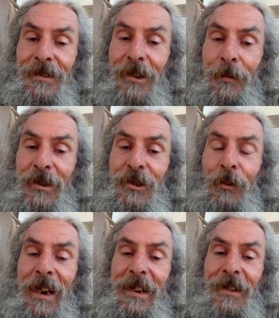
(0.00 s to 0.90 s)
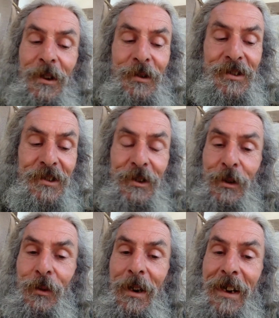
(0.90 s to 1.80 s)
So between those
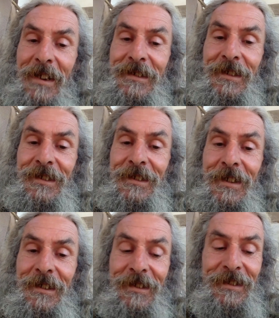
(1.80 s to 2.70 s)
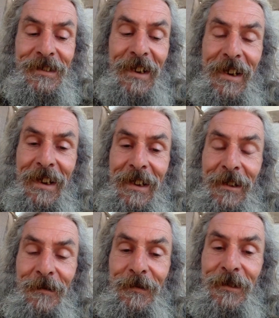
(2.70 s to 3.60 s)
two letters
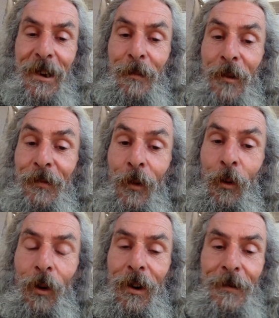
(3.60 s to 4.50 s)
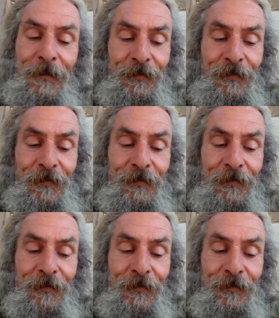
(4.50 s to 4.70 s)
D, number 4,